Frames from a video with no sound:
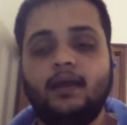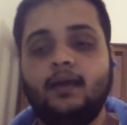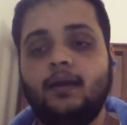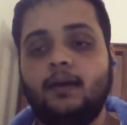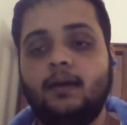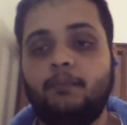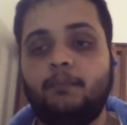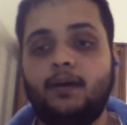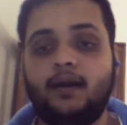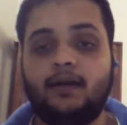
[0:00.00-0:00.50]

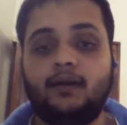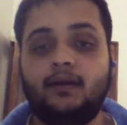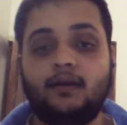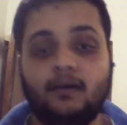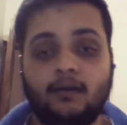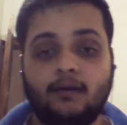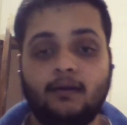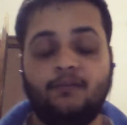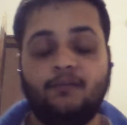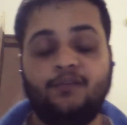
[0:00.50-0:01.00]
But
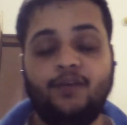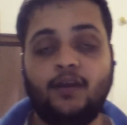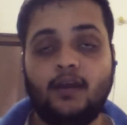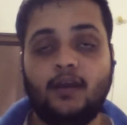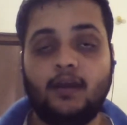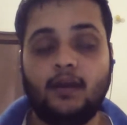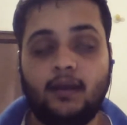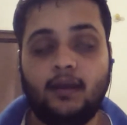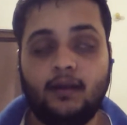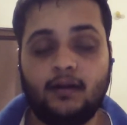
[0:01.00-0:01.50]

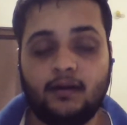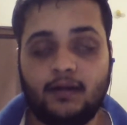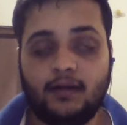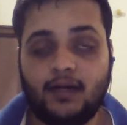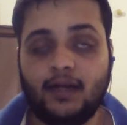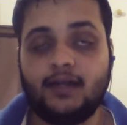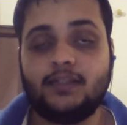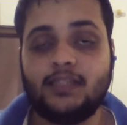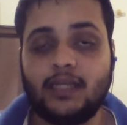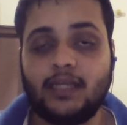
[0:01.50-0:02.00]
we
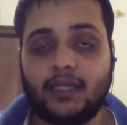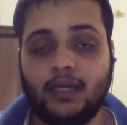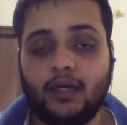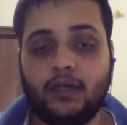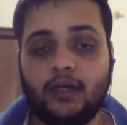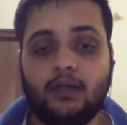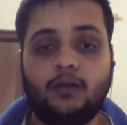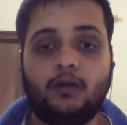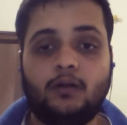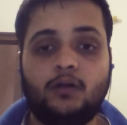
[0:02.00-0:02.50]
did
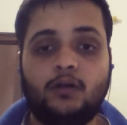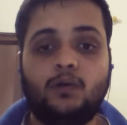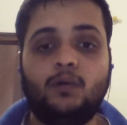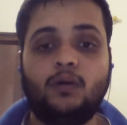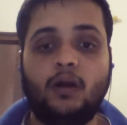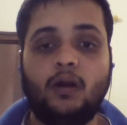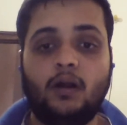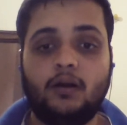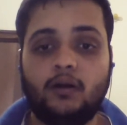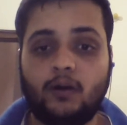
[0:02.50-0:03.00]
secure
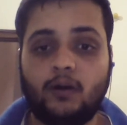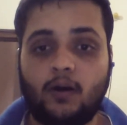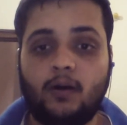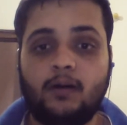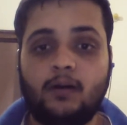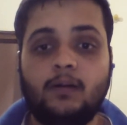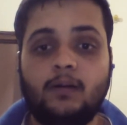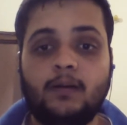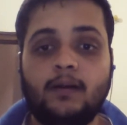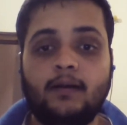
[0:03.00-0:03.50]
a
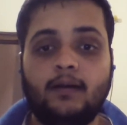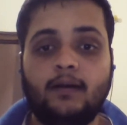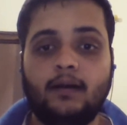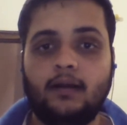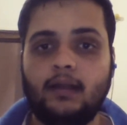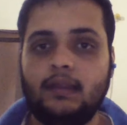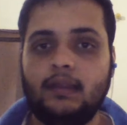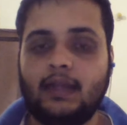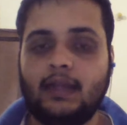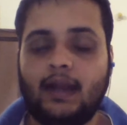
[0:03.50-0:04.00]
draw
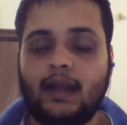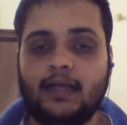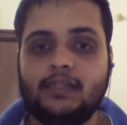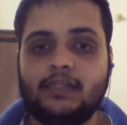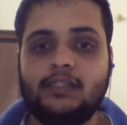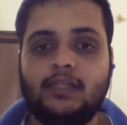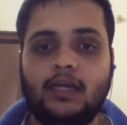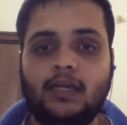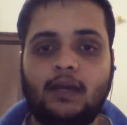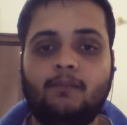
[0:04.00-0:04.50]
in the
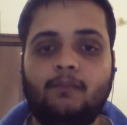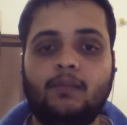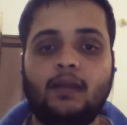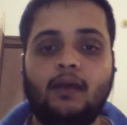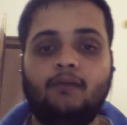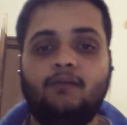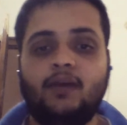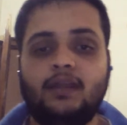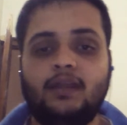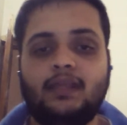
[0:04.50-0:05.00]
last game
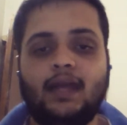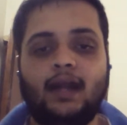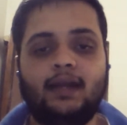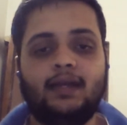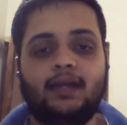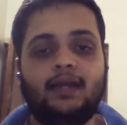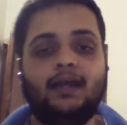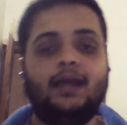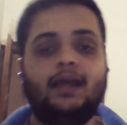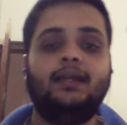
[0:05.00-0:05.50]
with
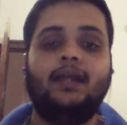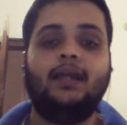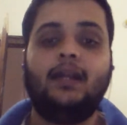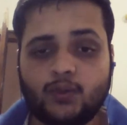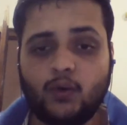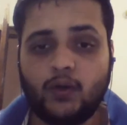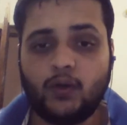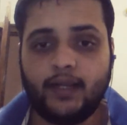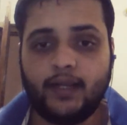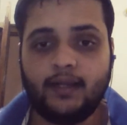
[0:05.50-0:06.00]
Eddie
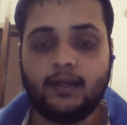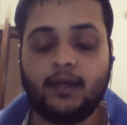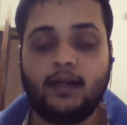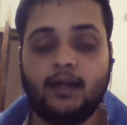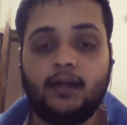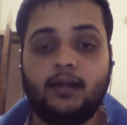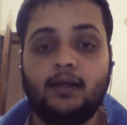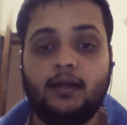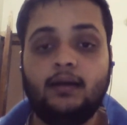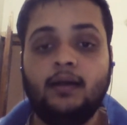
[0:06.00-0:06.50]
NKETIAH scoring
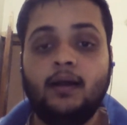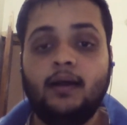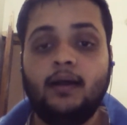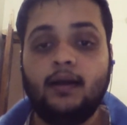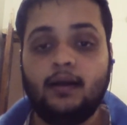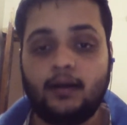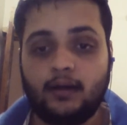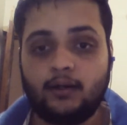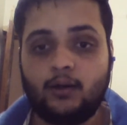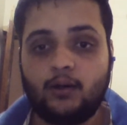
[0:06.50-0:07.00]

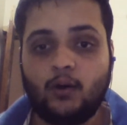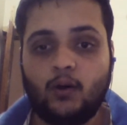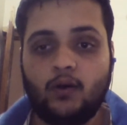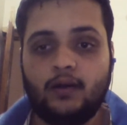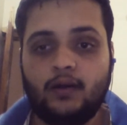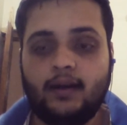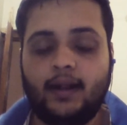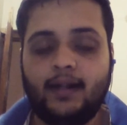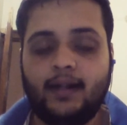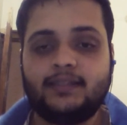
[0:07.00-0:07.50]
a
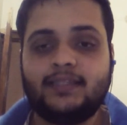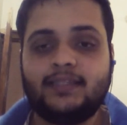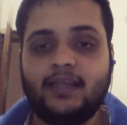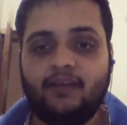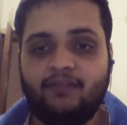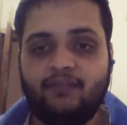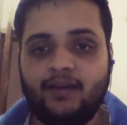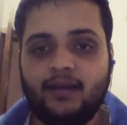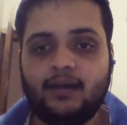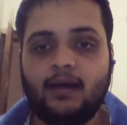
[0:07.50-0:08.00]
goal and
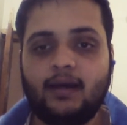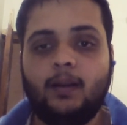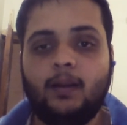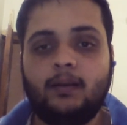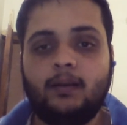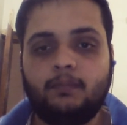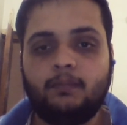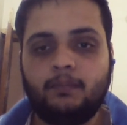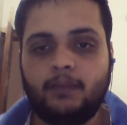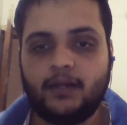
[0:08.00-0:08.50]
saving
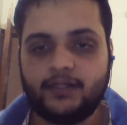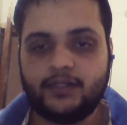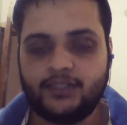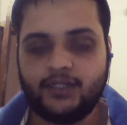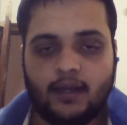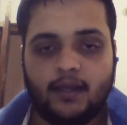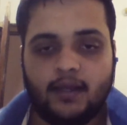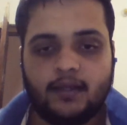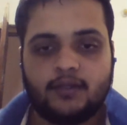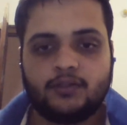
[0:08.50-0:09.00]
our
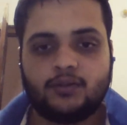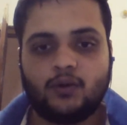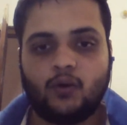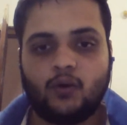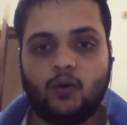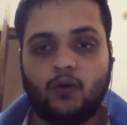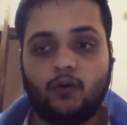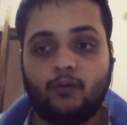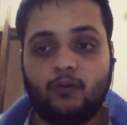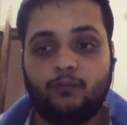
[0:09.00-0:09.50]
blushes.
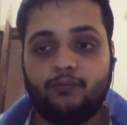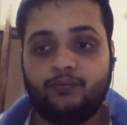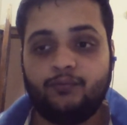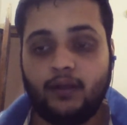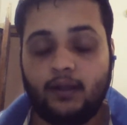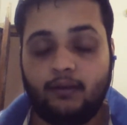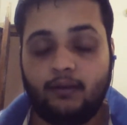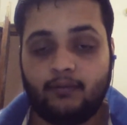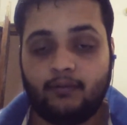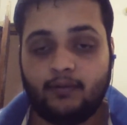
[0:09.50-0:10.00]
So
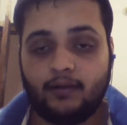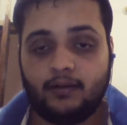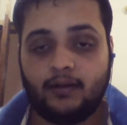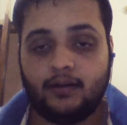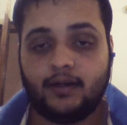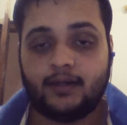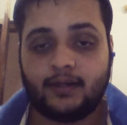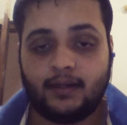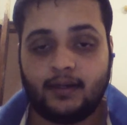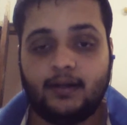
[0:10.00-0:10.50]
we
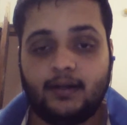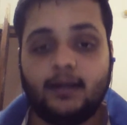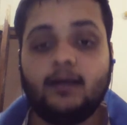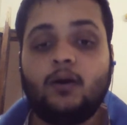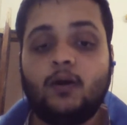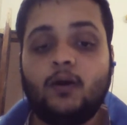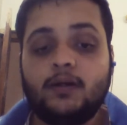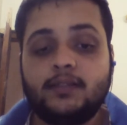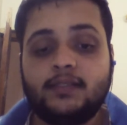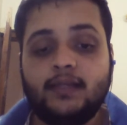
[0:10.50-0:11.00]
literally
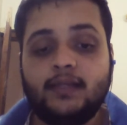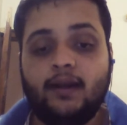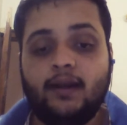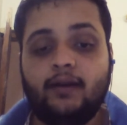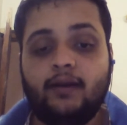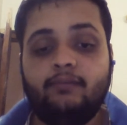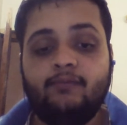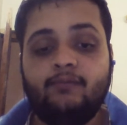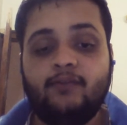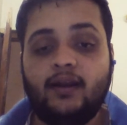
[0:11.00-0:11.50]
got
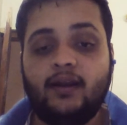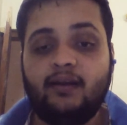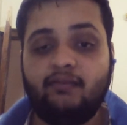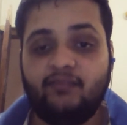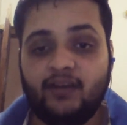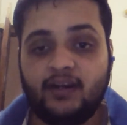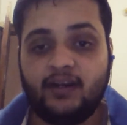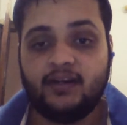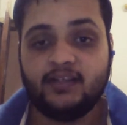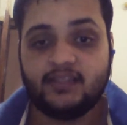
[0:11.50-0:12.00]
saved when
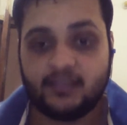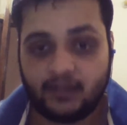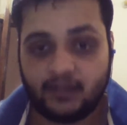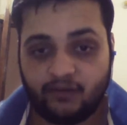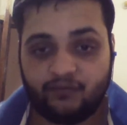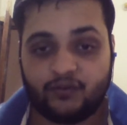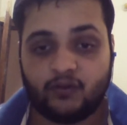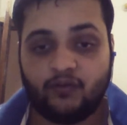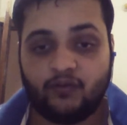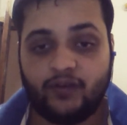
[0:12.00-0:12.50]
we
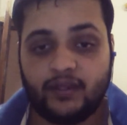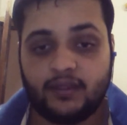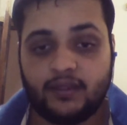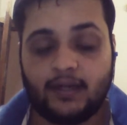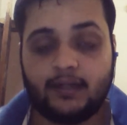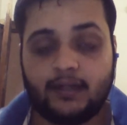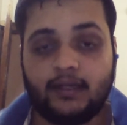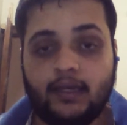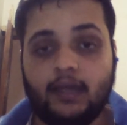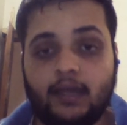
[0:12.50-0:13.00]
deserved to win
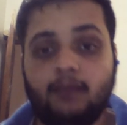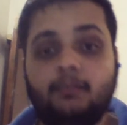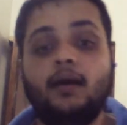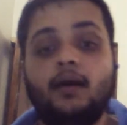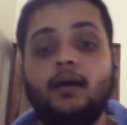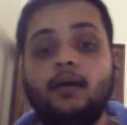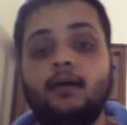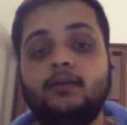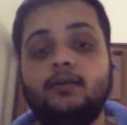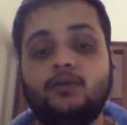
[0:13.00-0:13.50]
that game.
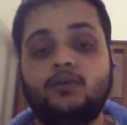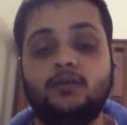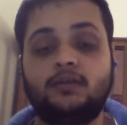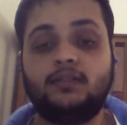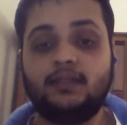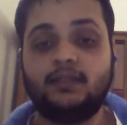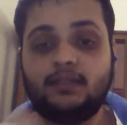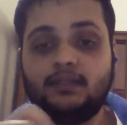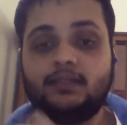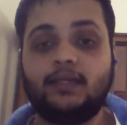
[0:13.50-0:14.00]
So
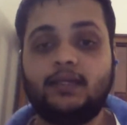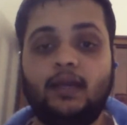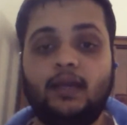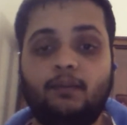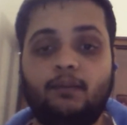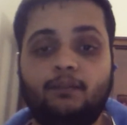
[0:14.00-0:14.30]
this game